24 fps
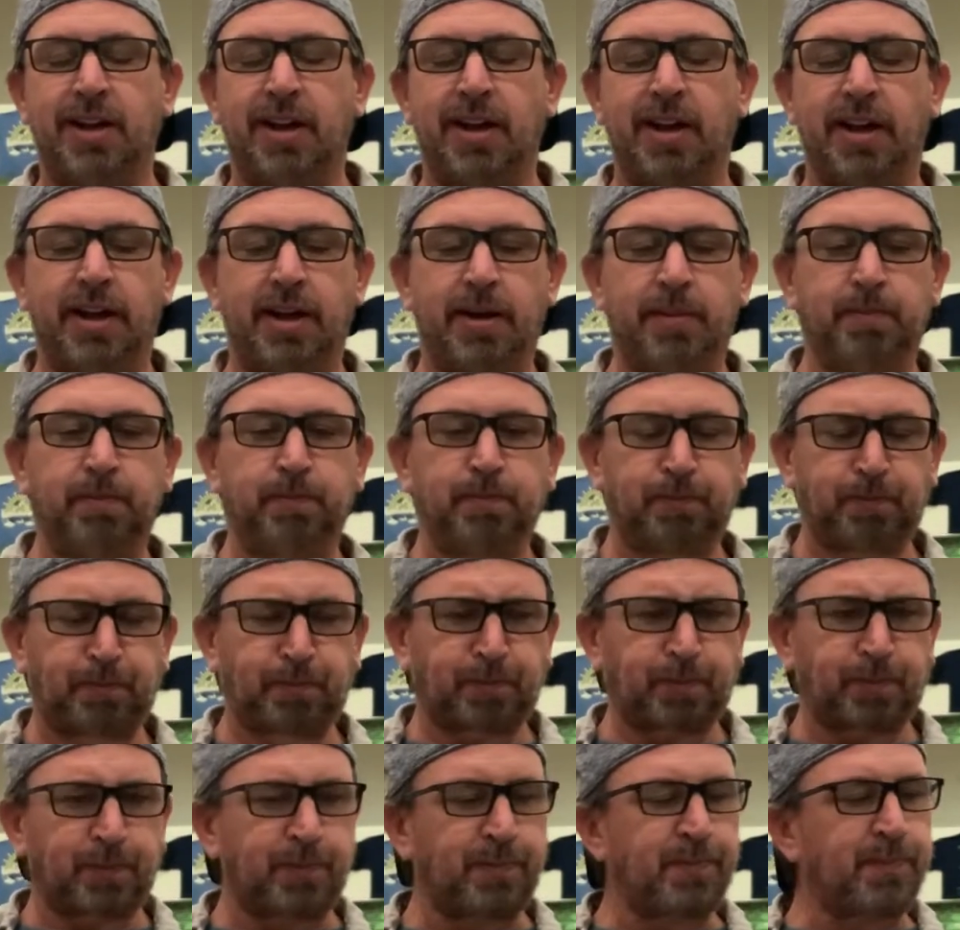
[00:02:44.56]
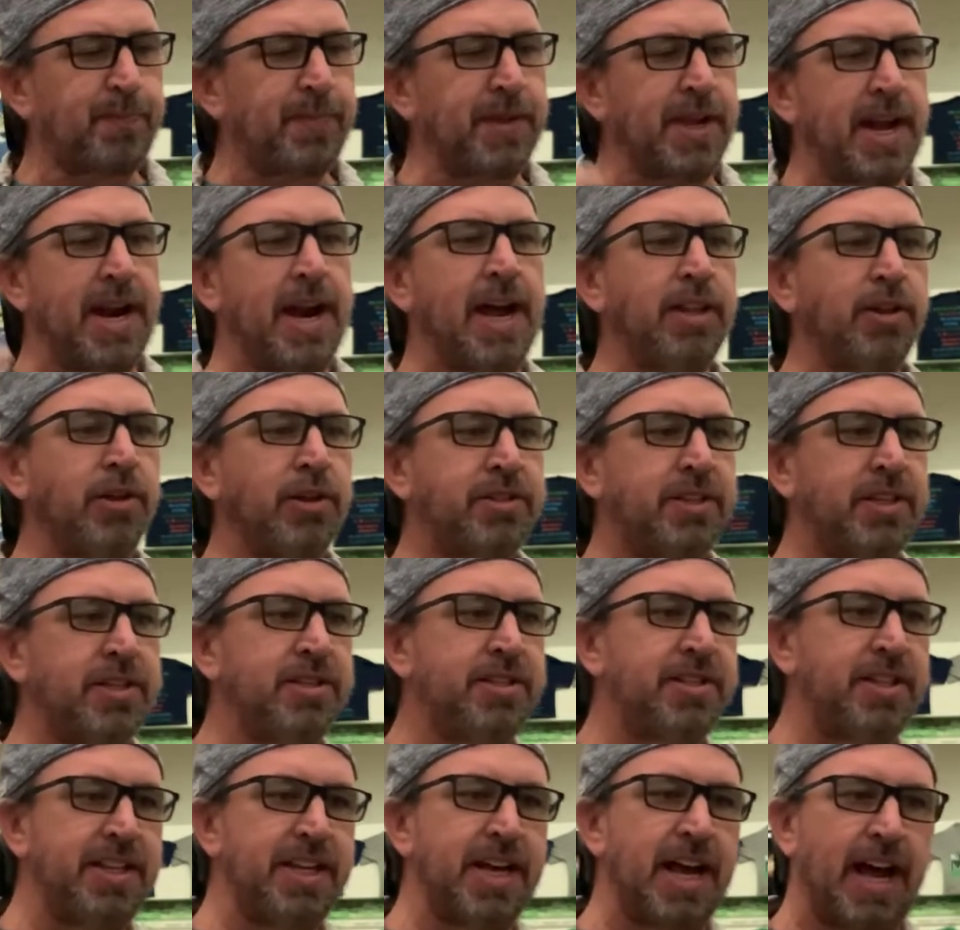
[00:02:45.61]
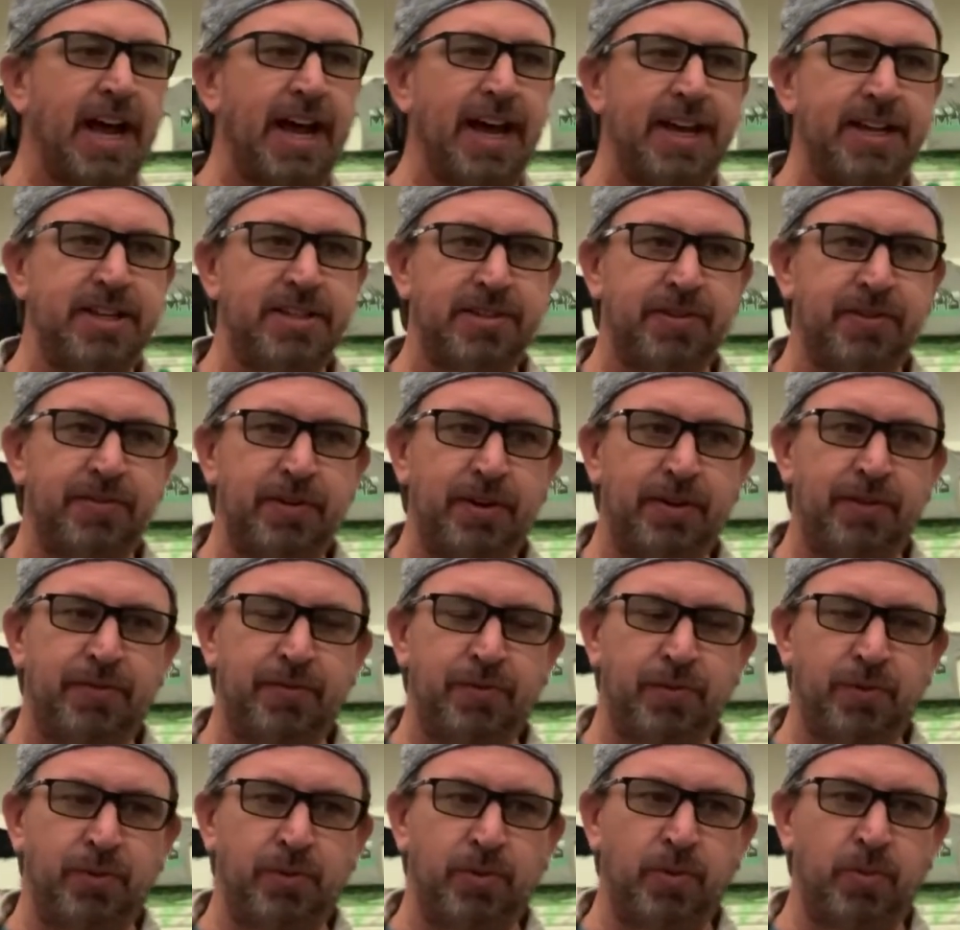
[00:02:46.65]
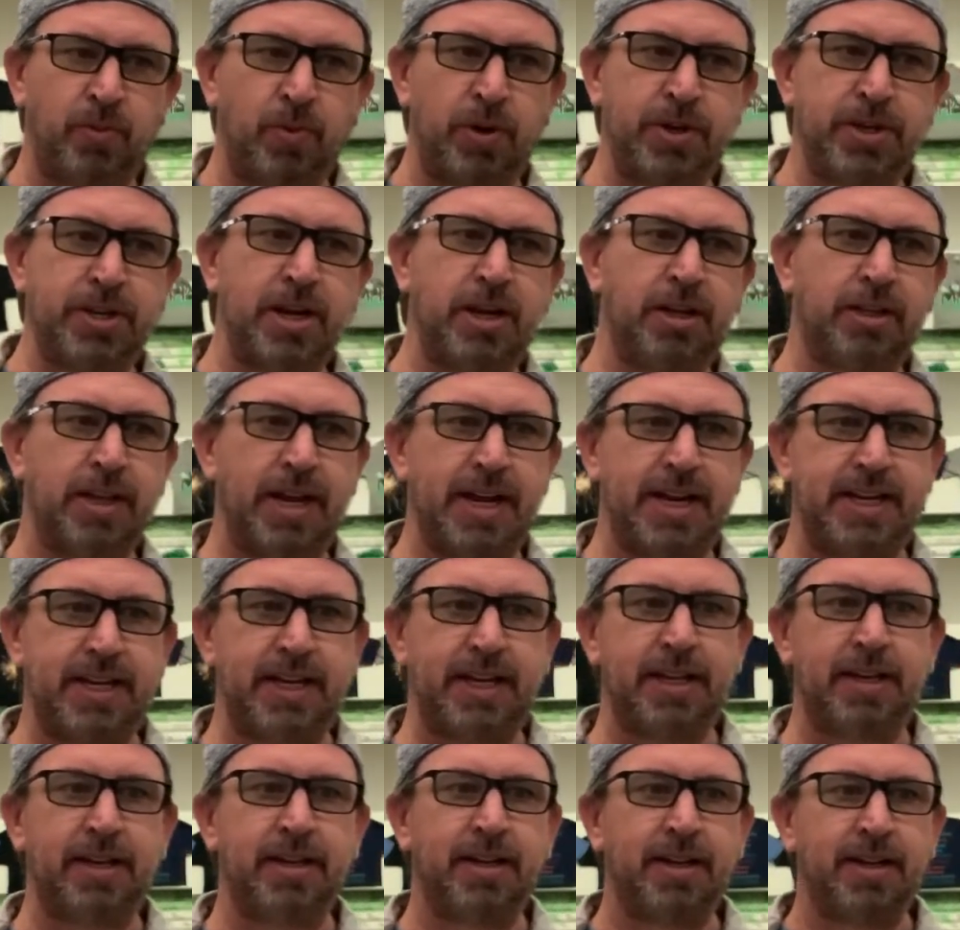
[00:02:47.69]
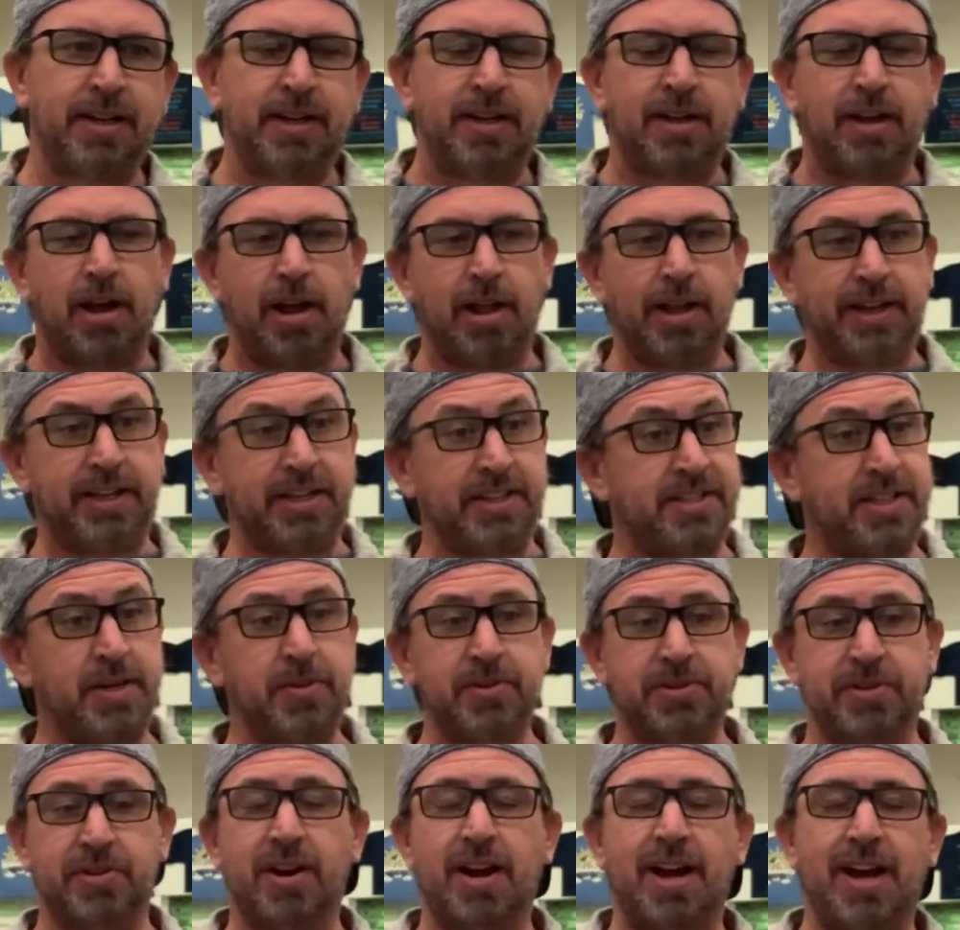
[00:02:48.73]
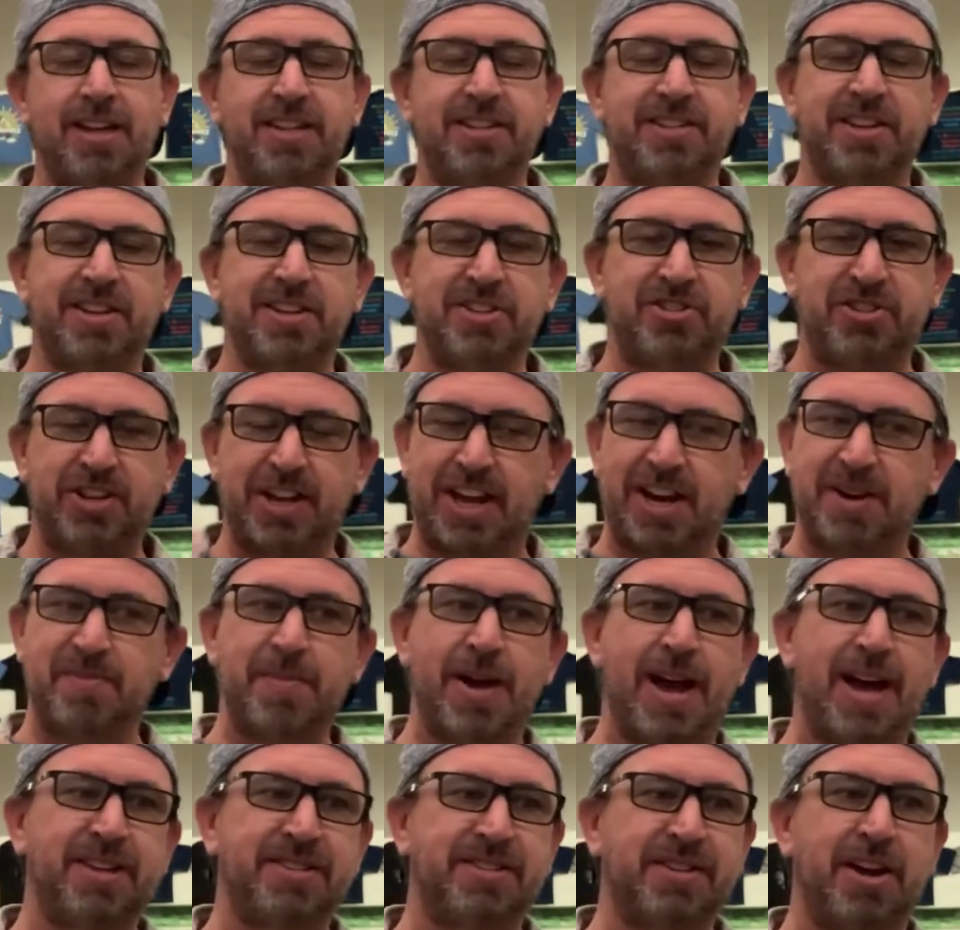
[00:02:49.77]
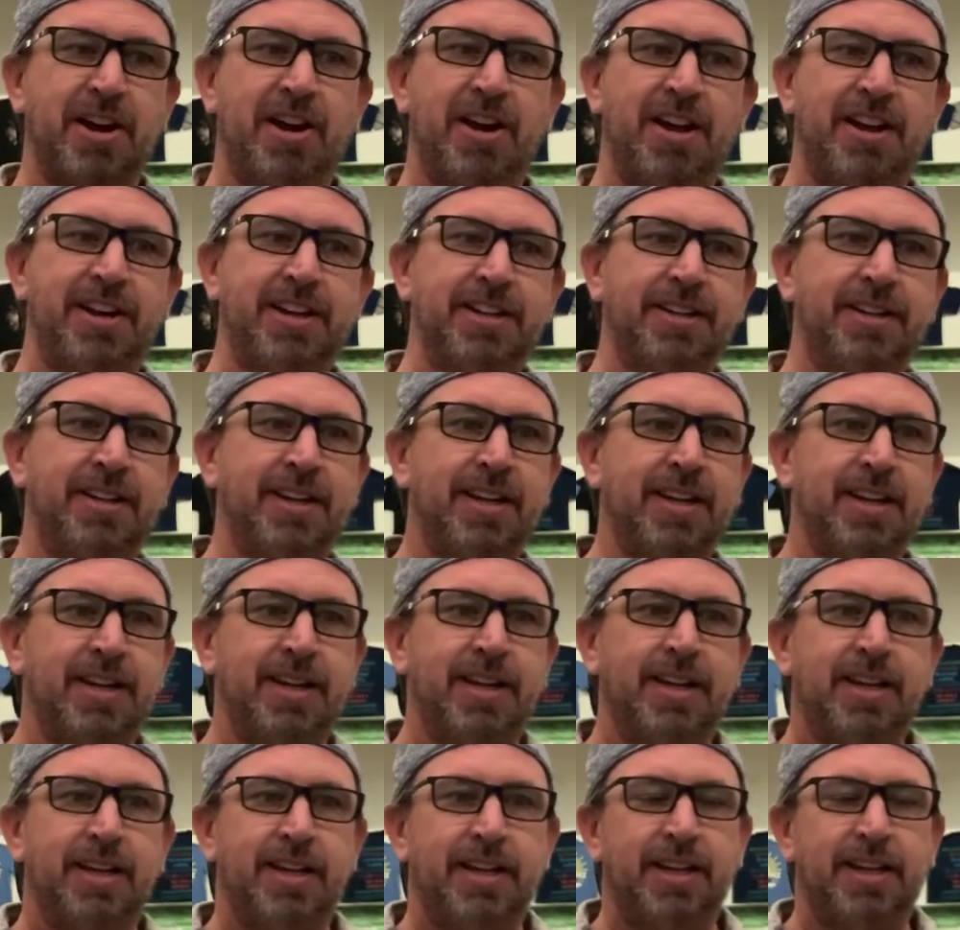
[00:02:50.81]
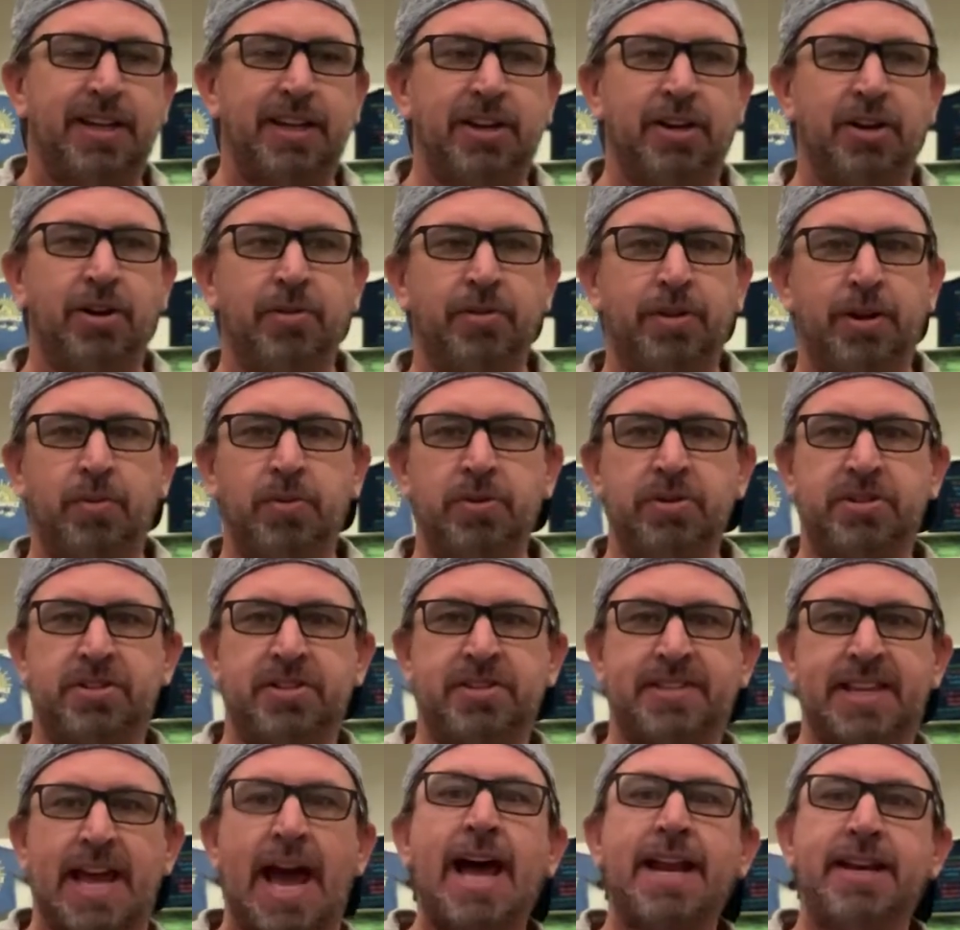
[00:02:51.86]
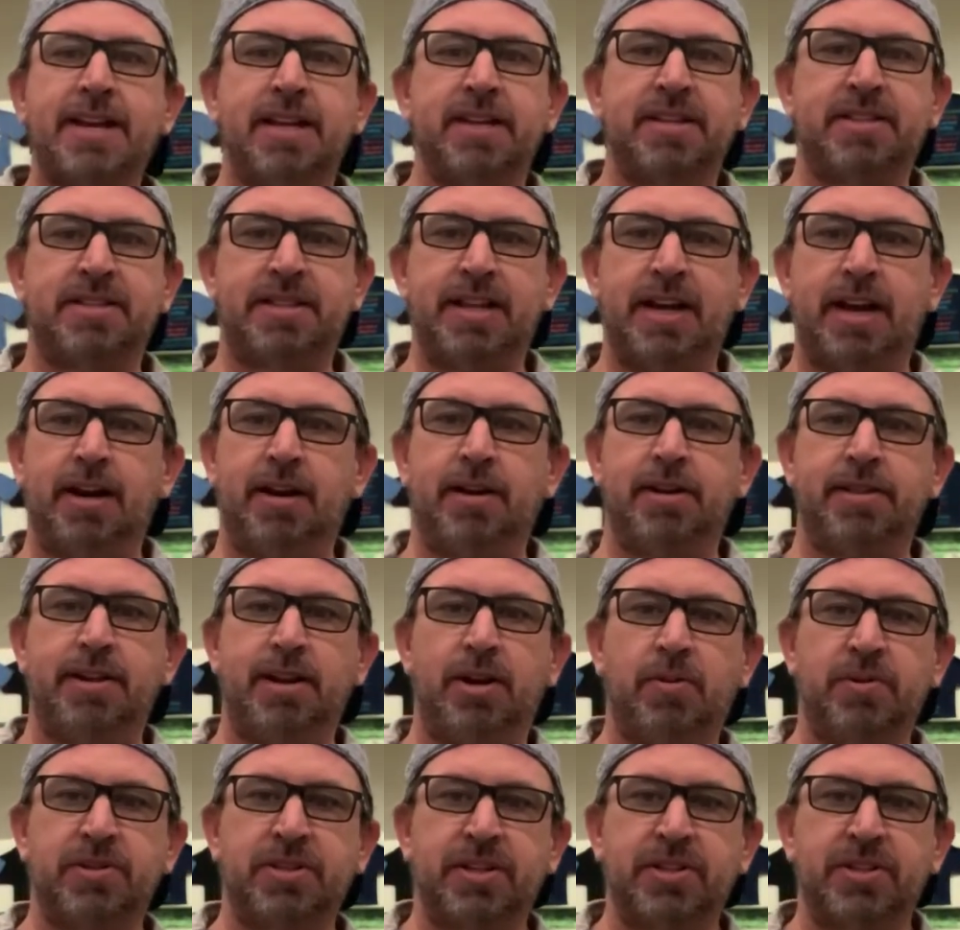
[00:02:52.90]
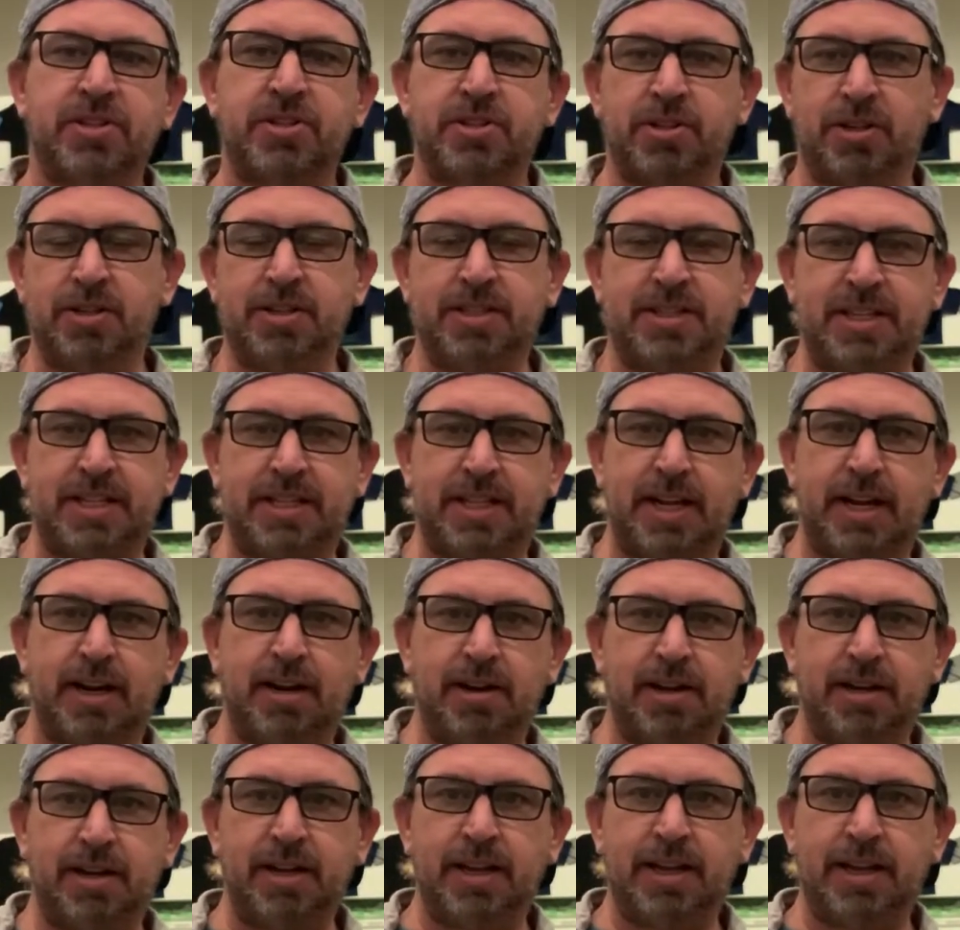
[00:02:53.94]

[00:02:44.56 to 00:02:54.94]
And I looked into the eyes of one young lady, and all I could see was her eyes because she had a mask on, and there was sadness there and there was uncertainty there.